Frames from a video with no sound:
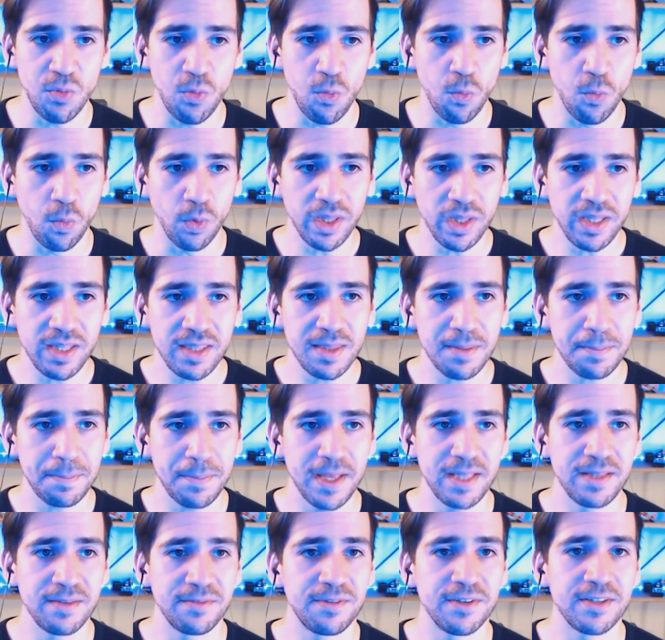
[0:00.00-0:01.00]
one of the
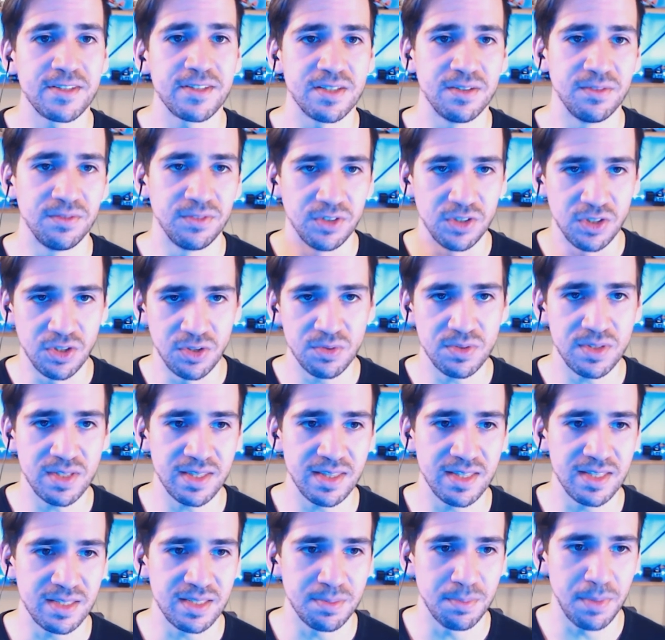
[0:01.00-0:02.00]
benefits of
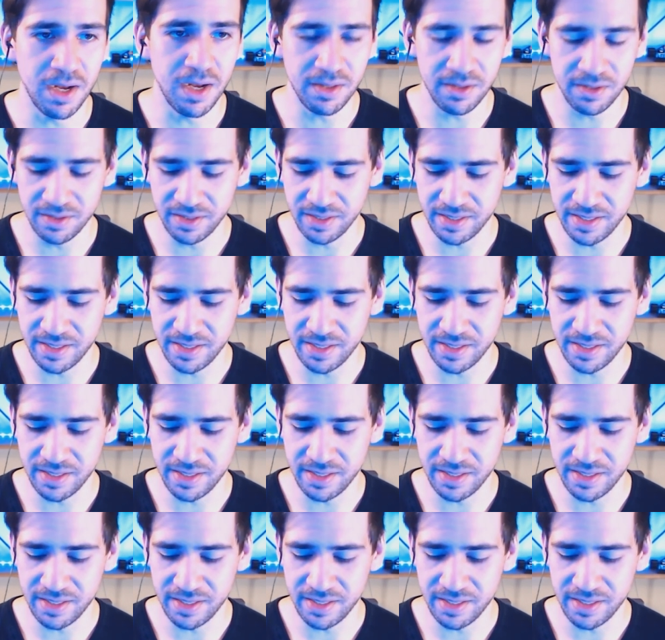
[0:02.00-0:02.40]
using this model